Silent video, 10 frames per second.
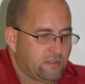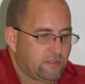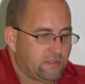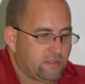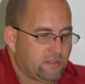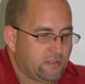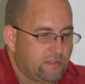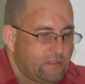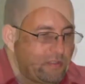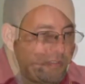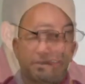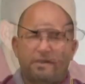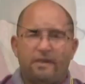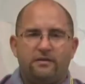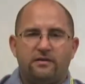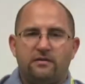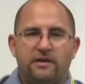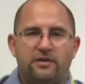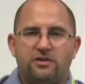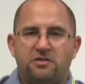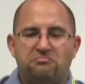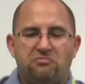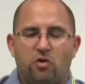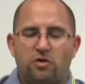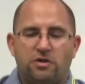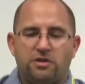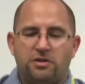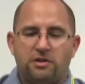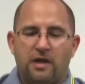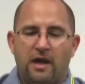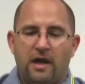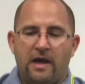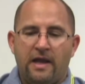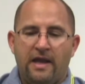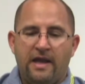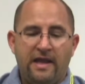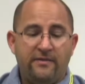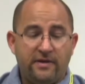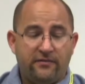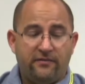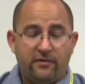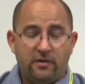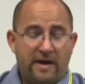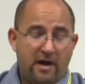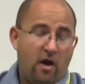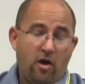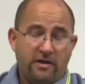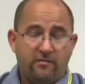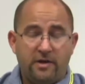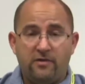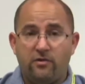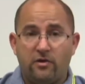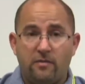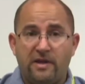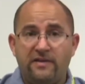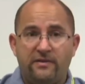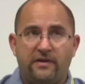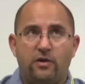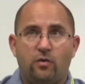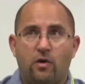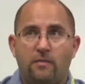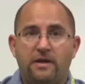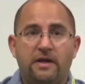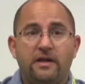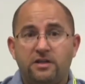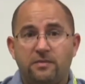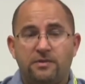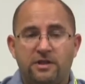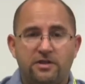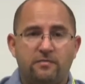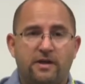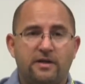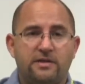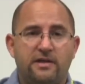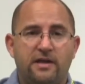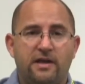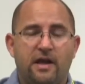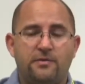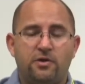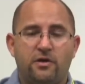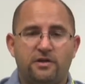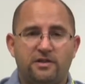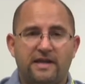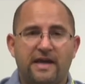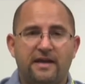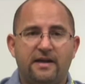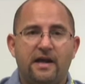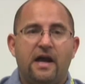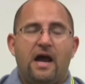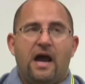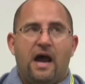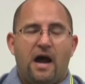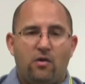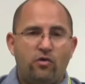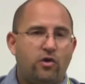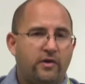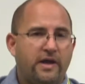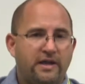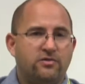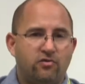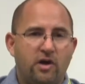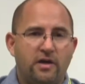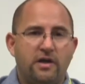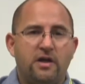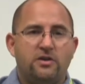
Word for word: I think it's important for people to take the leadership course, uh, even if, no matter how long they've been in Rotary, but even if they don't want to be in leadership position, because I think it helps you understand how Rotary is run.